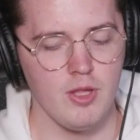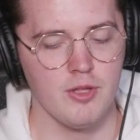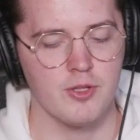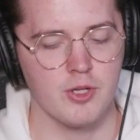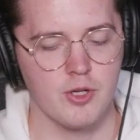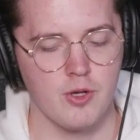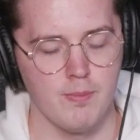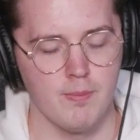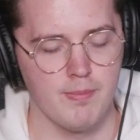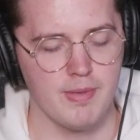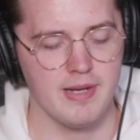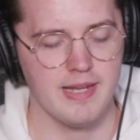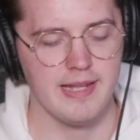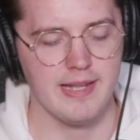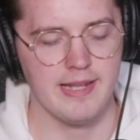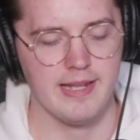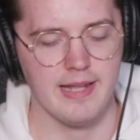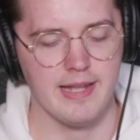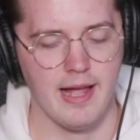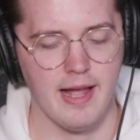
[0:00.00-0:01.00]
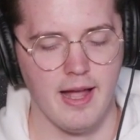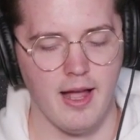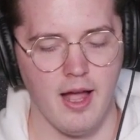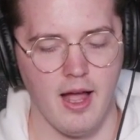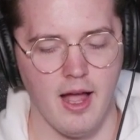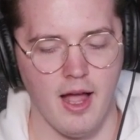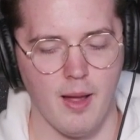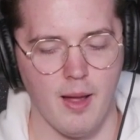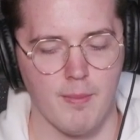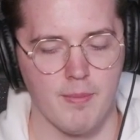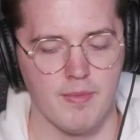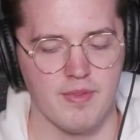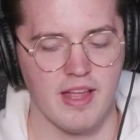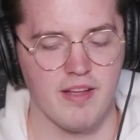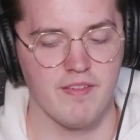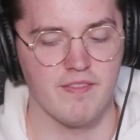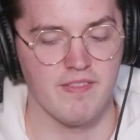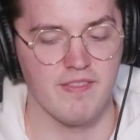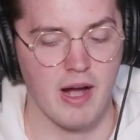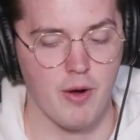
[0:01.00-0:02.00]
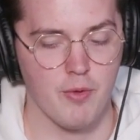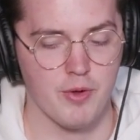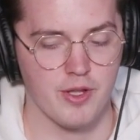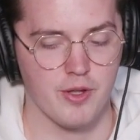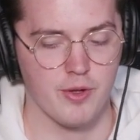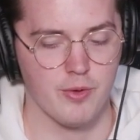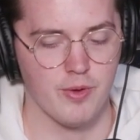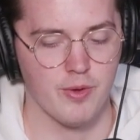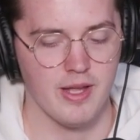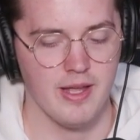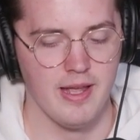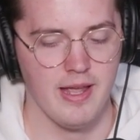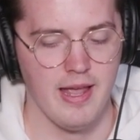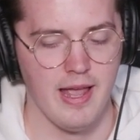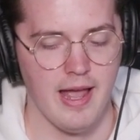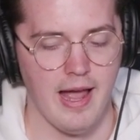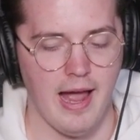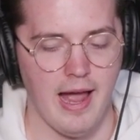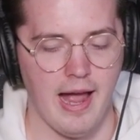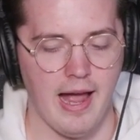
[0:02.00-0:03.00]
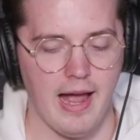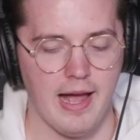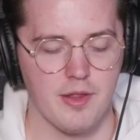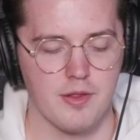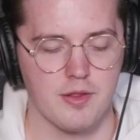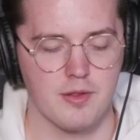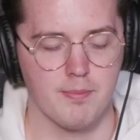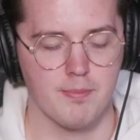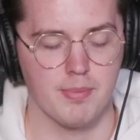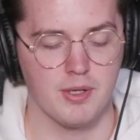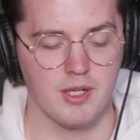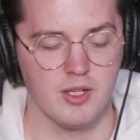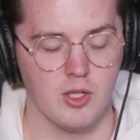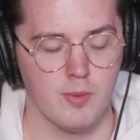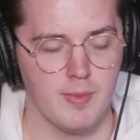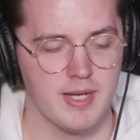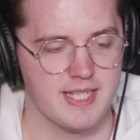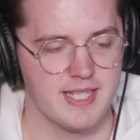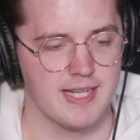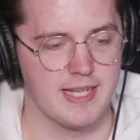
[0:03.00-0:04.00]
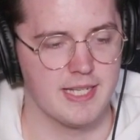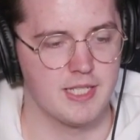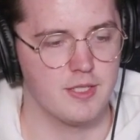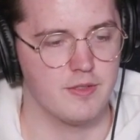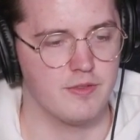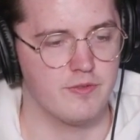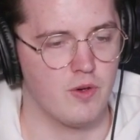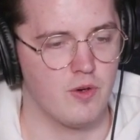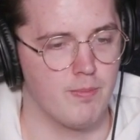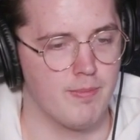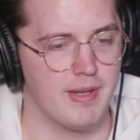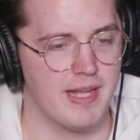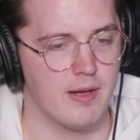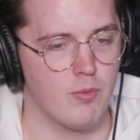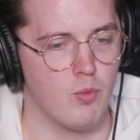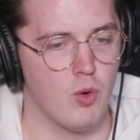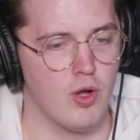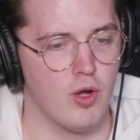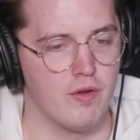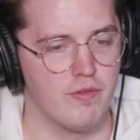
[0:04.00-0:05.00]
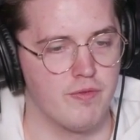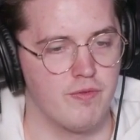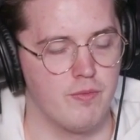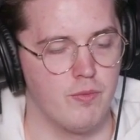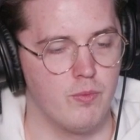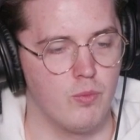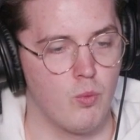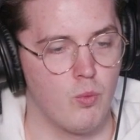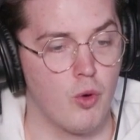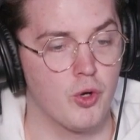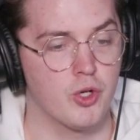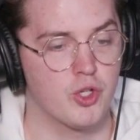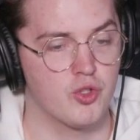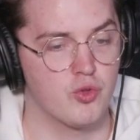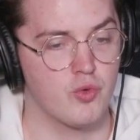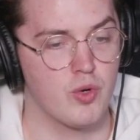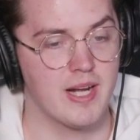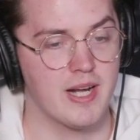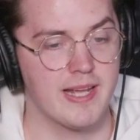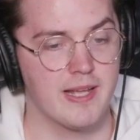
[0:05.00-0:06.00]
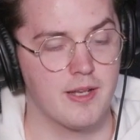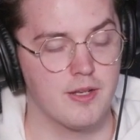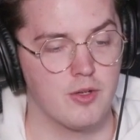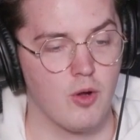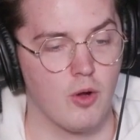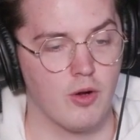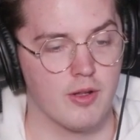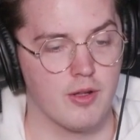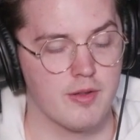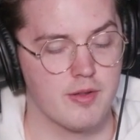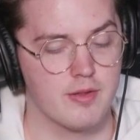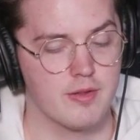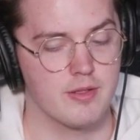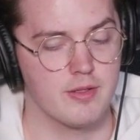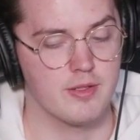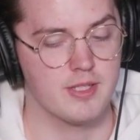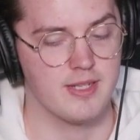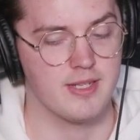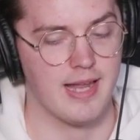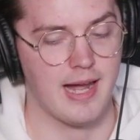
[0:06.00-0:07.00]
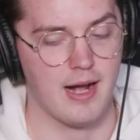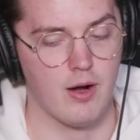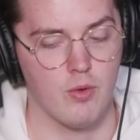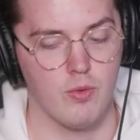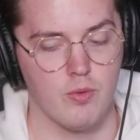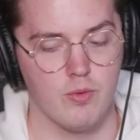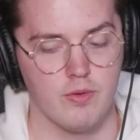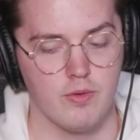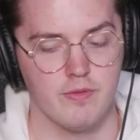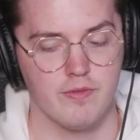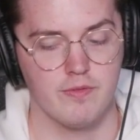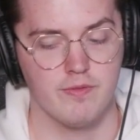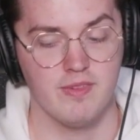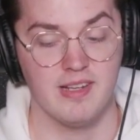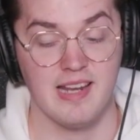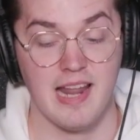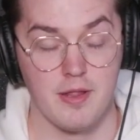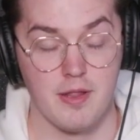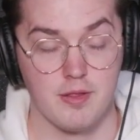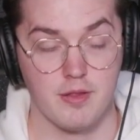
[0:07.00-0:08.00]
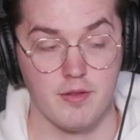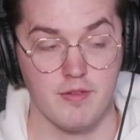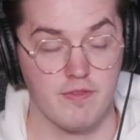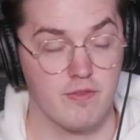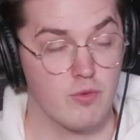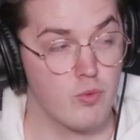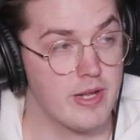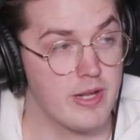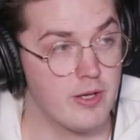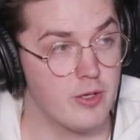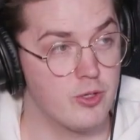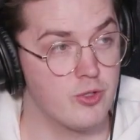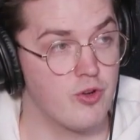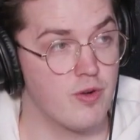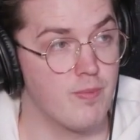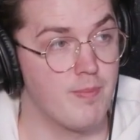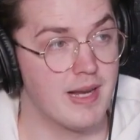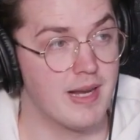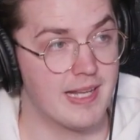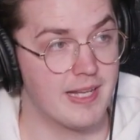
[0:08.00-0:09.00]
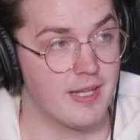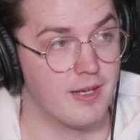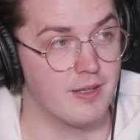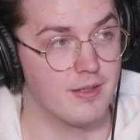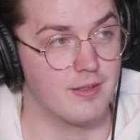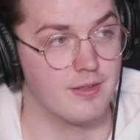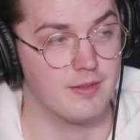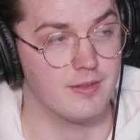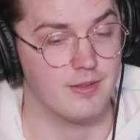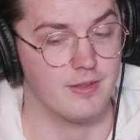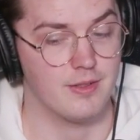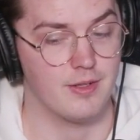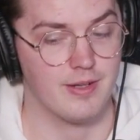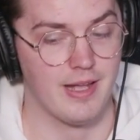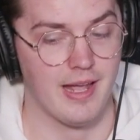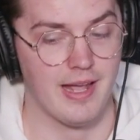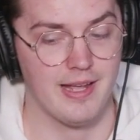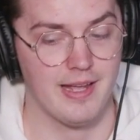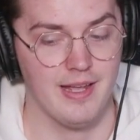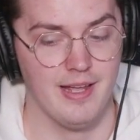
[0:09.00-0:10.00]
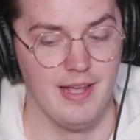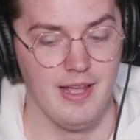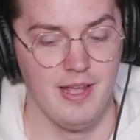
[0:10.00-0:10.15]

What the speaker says: the company, their value has plummeted from being worth $1 trillion to now less than $300 billion. Okay?